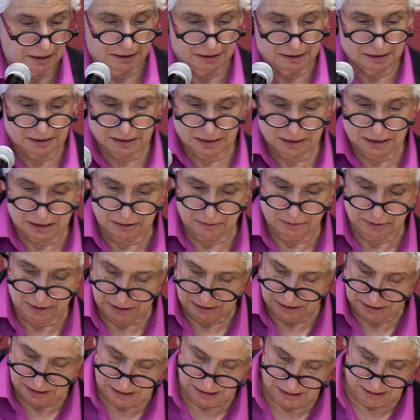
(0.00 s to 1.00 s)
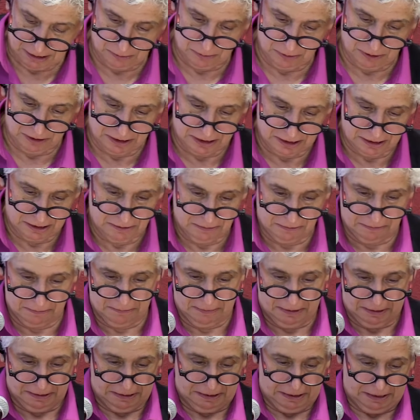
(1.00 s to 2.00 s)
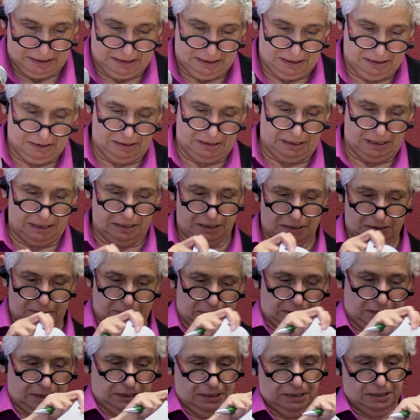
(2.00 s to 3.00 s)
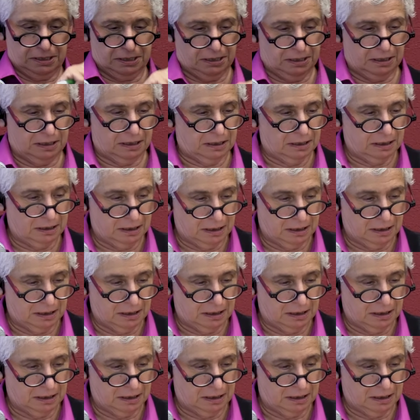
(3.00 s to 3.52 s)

Let's see, what else did I write down as I was listening?